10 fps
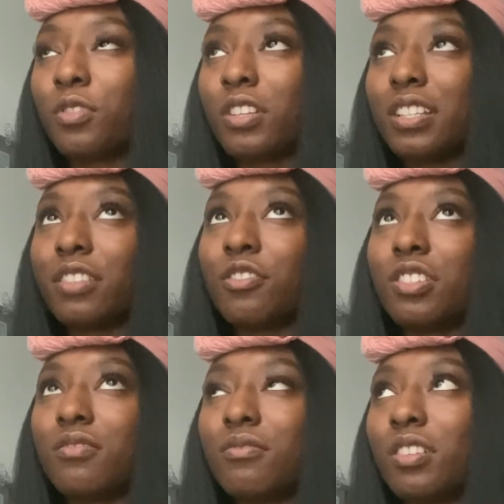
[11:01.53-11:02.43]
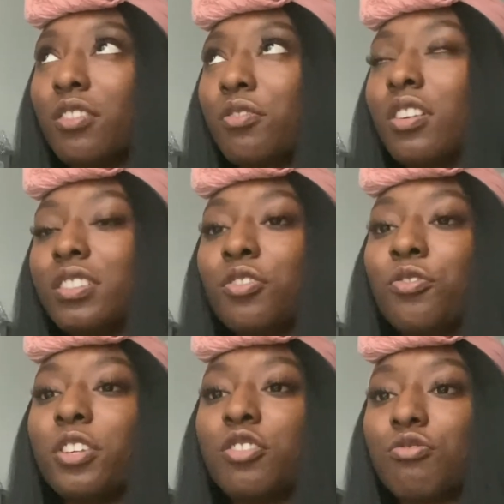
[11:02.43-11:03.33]
necessarily, I don't like to
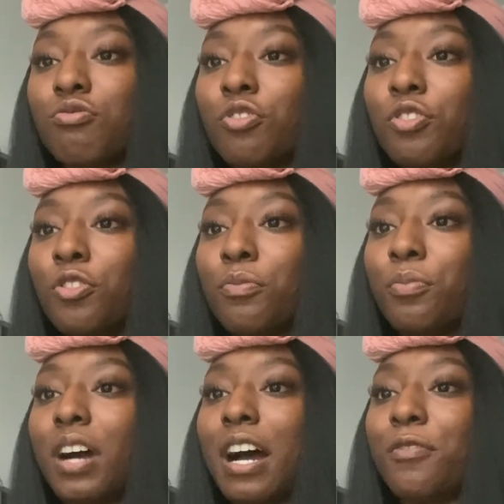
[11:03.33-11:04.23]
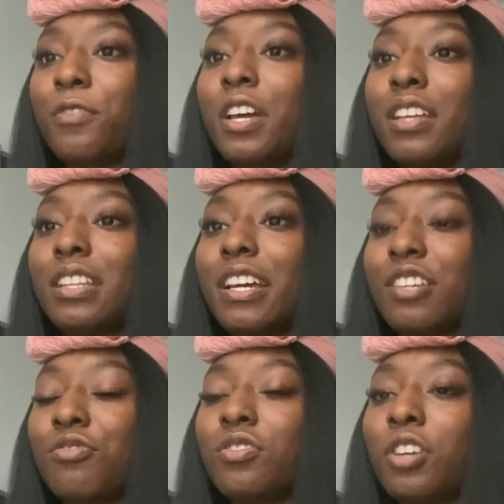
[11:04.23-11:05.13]
call it a struggle, but have that
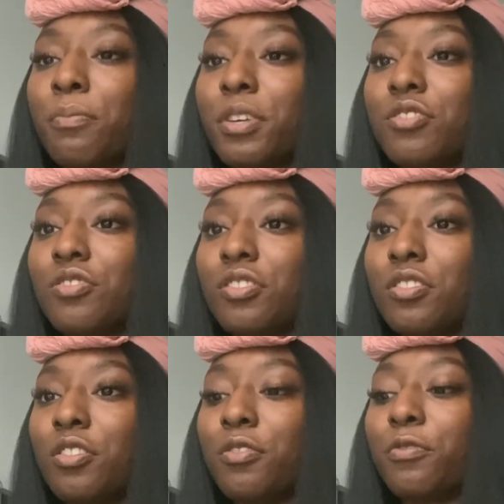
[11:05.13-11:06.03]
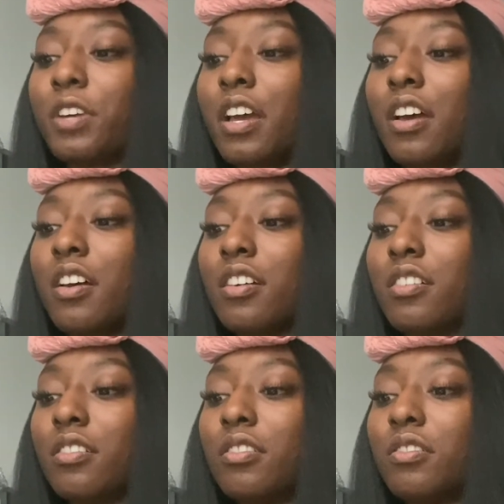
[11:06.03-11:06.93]
extra dimension of
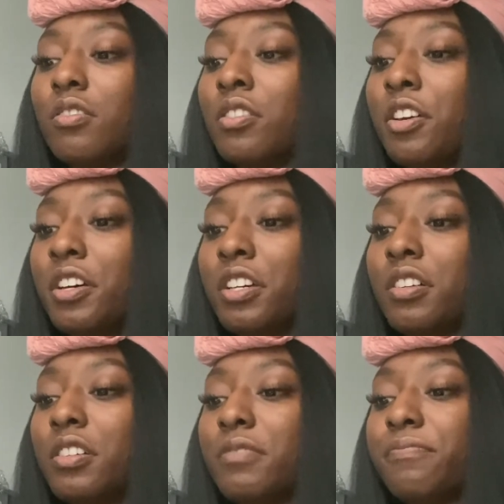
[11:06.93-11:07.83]
the